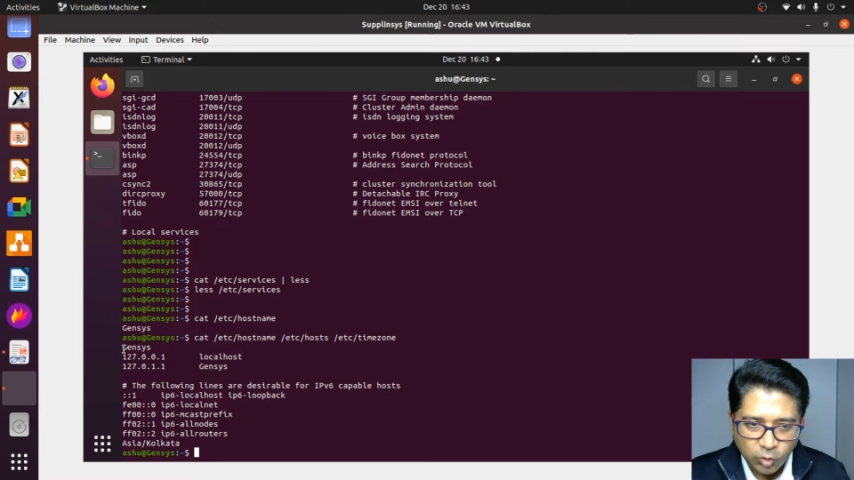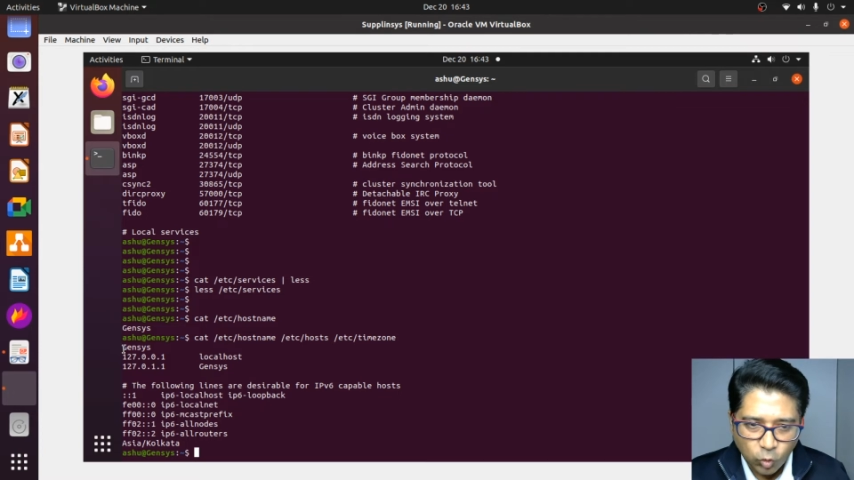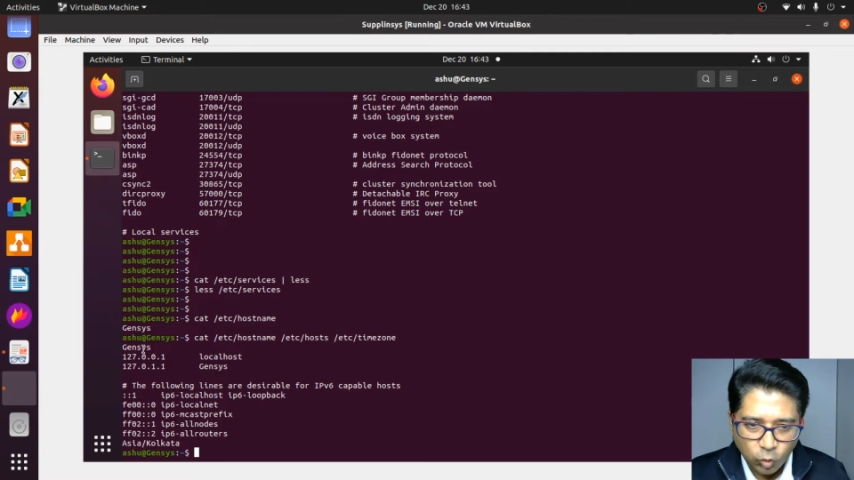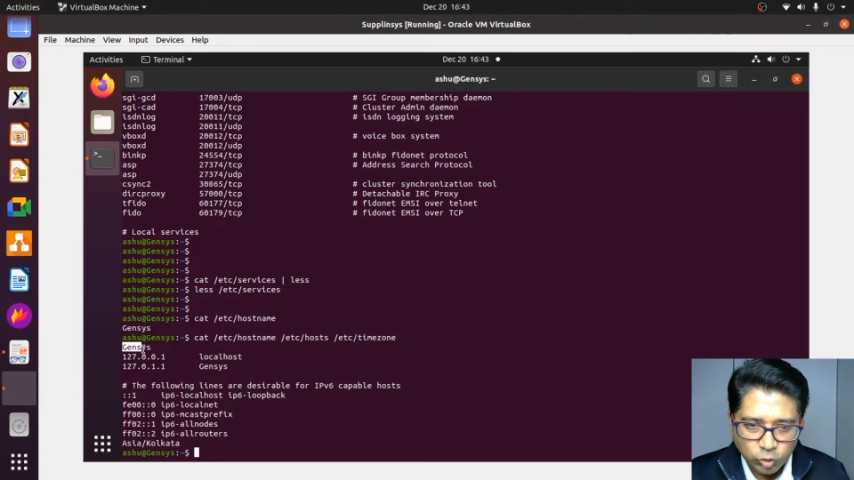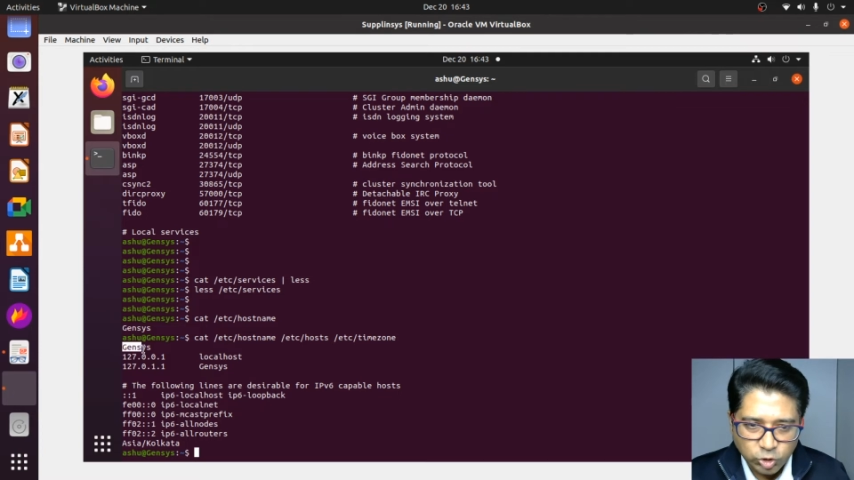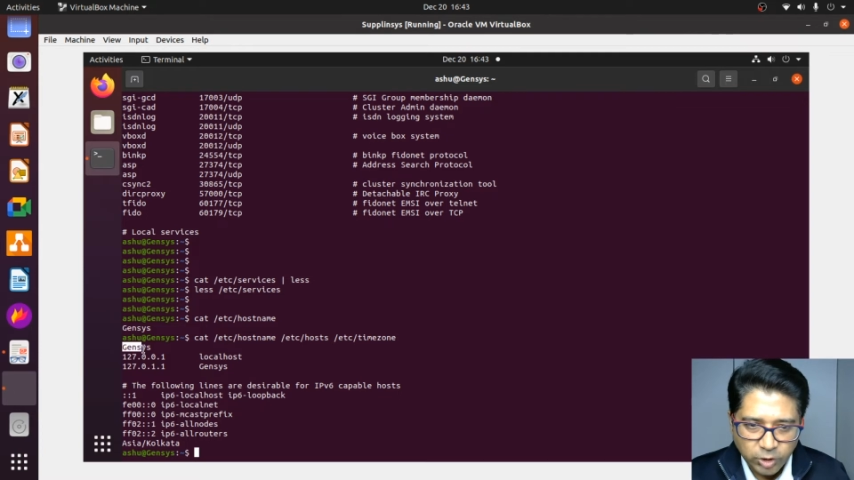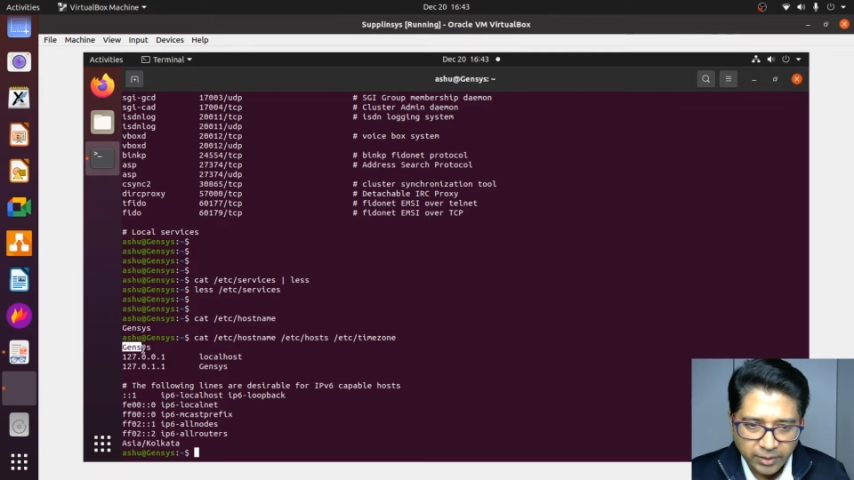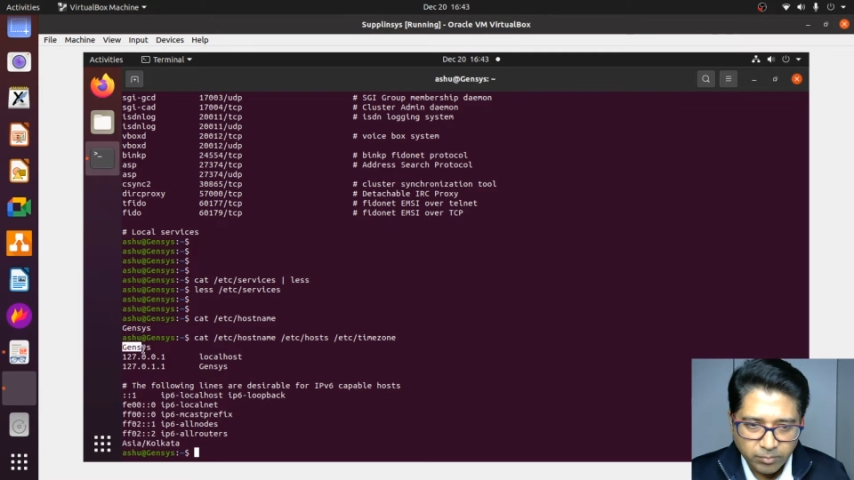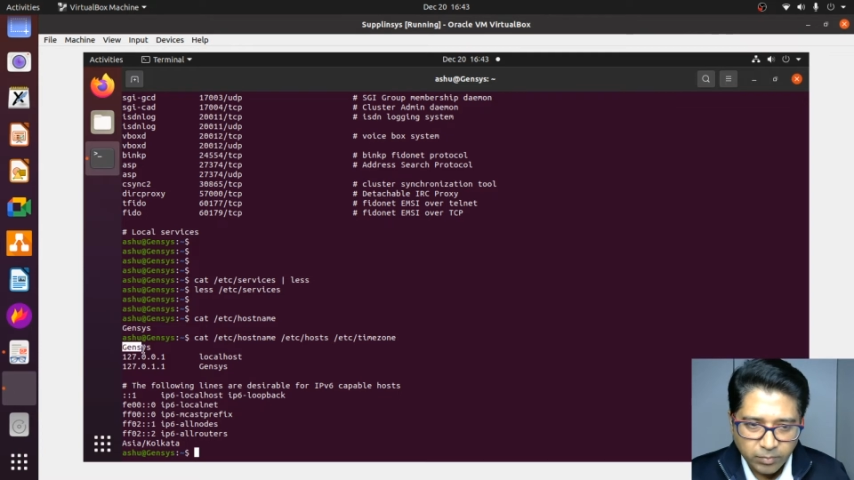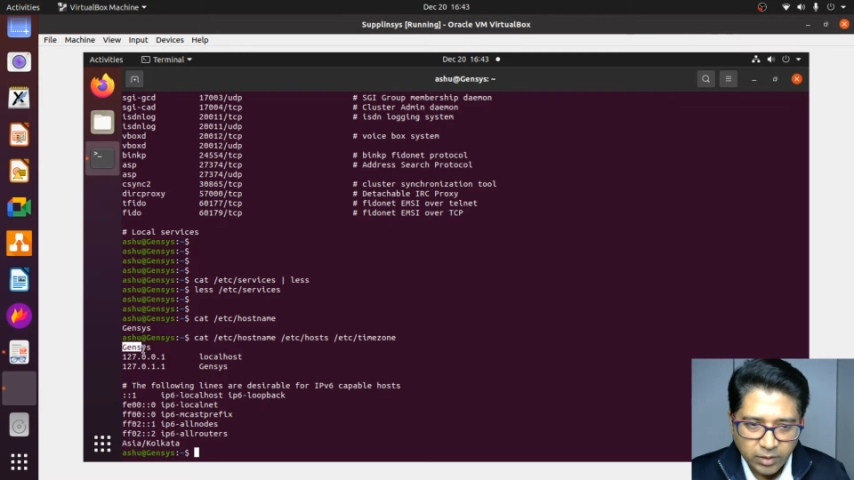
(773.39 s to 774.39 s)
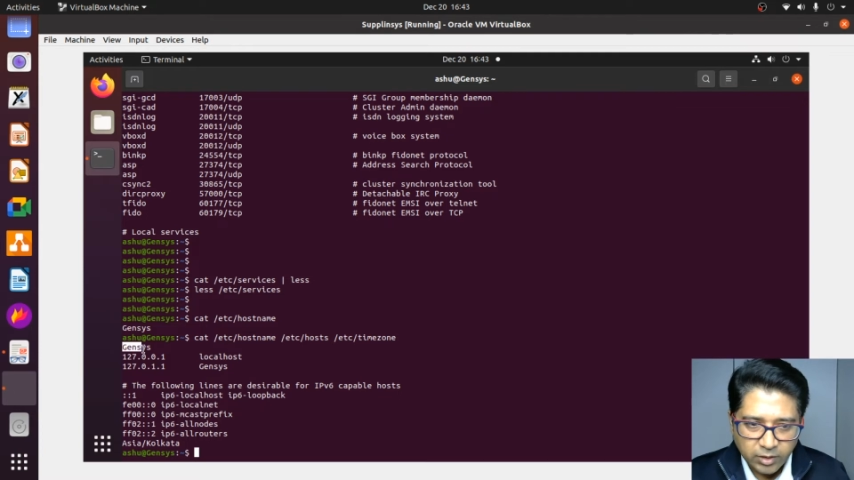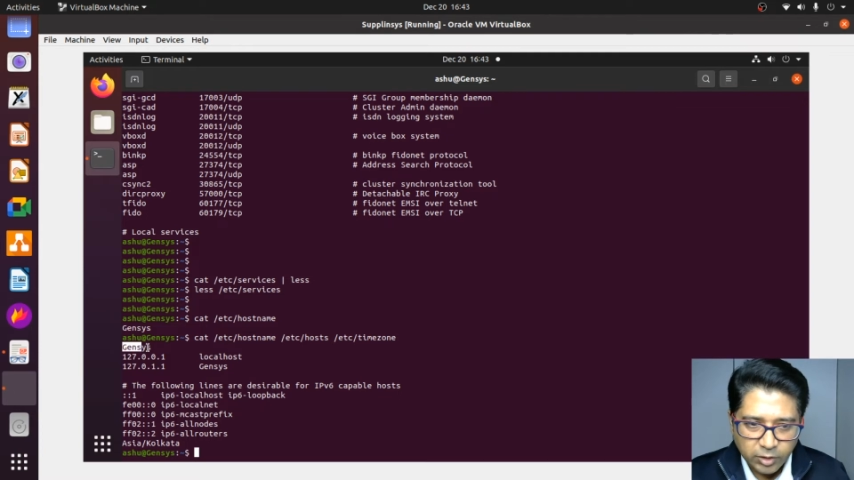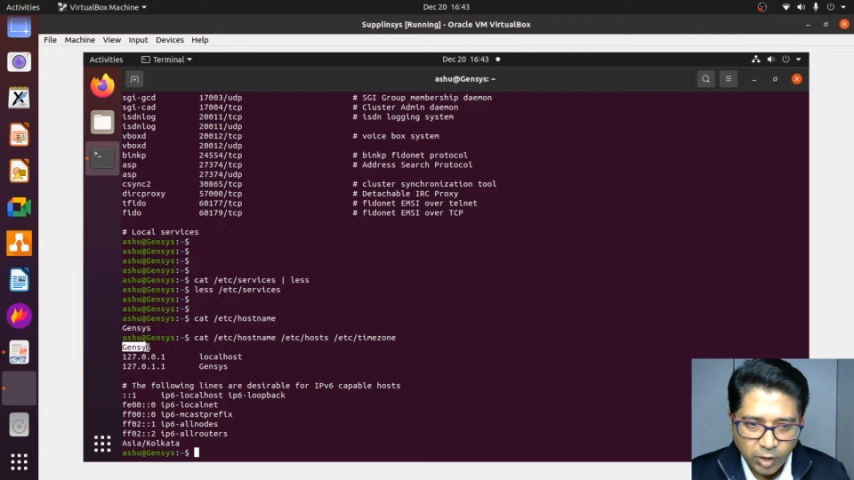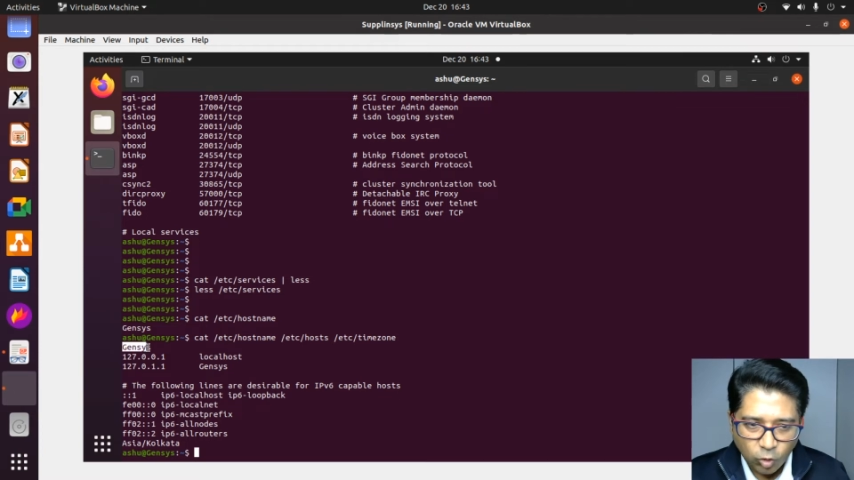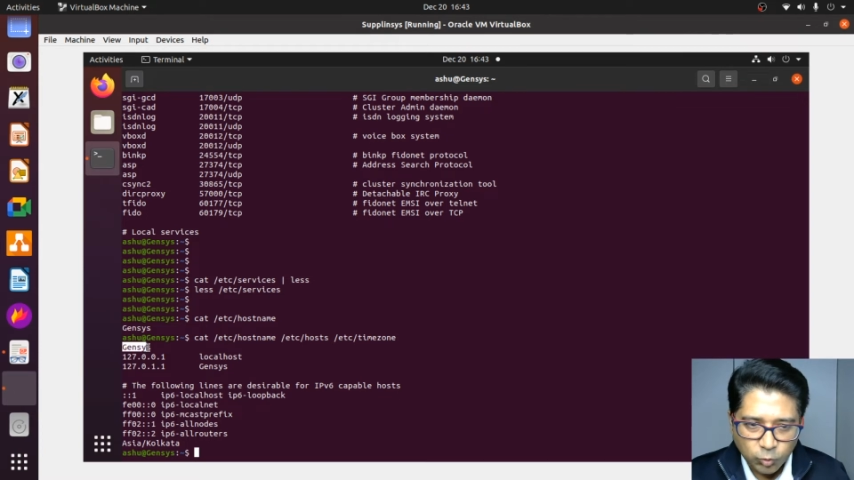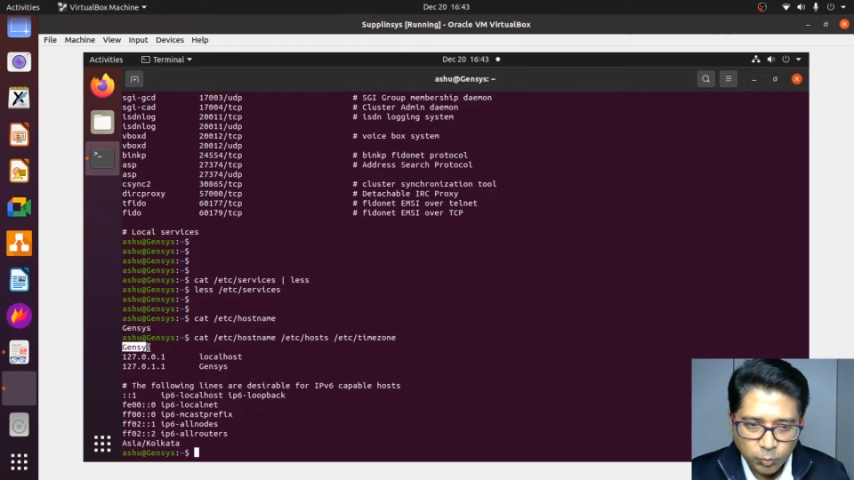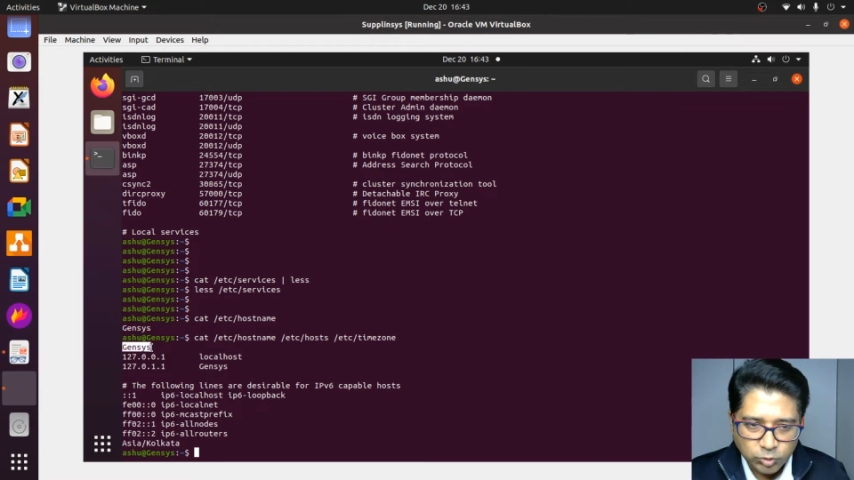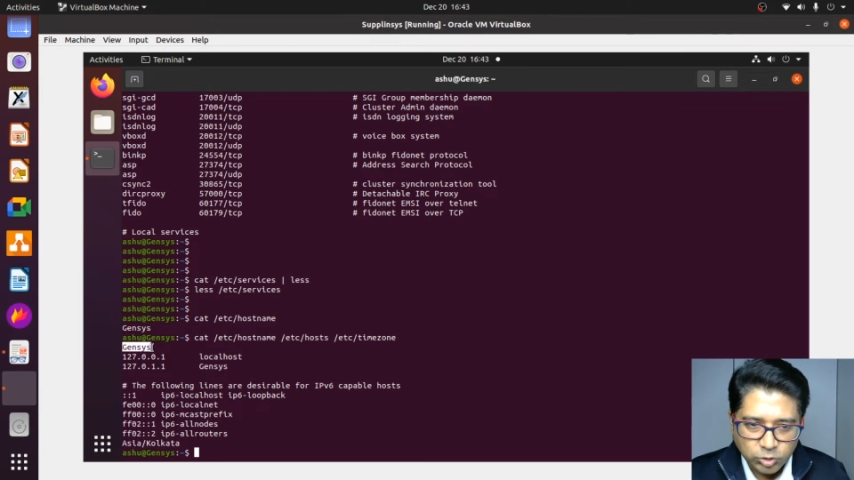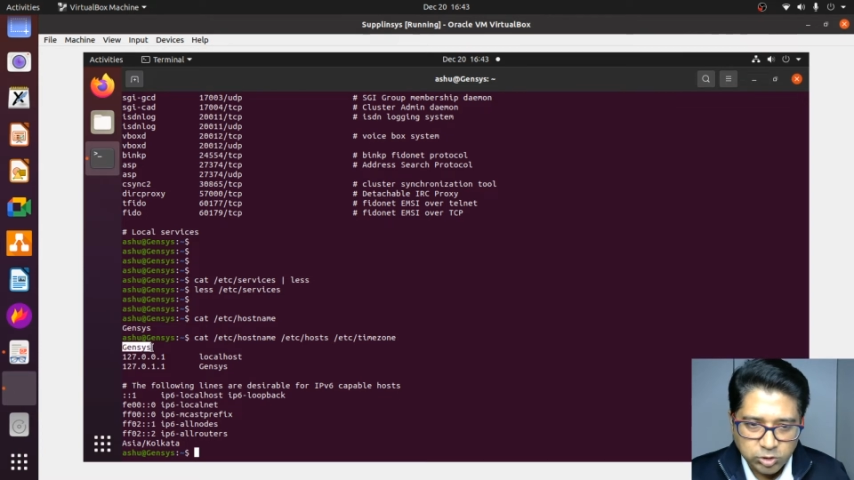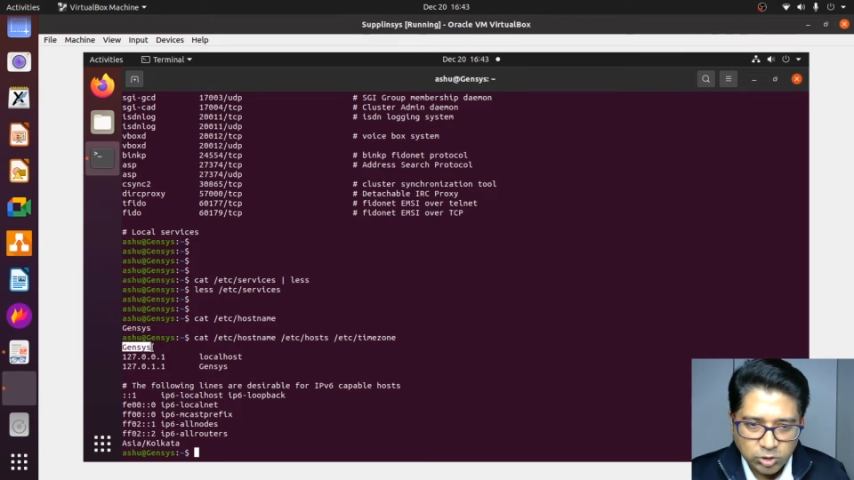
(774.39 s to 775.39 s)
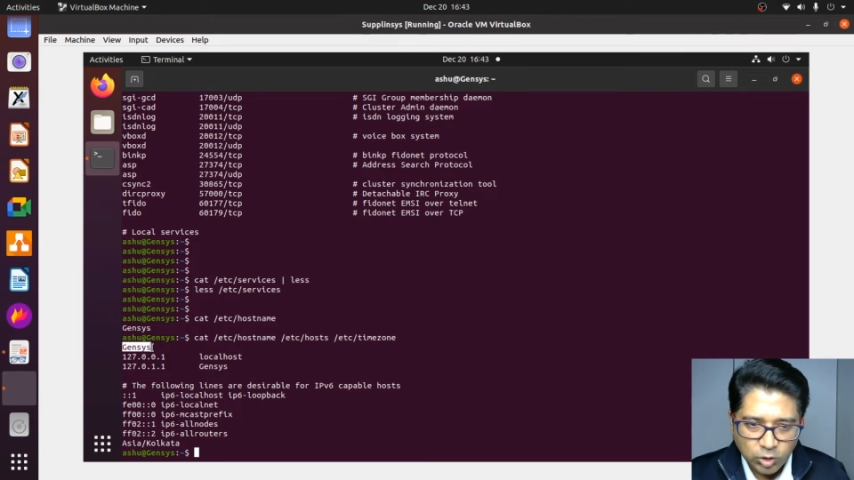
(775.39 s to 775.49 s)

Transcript: host name output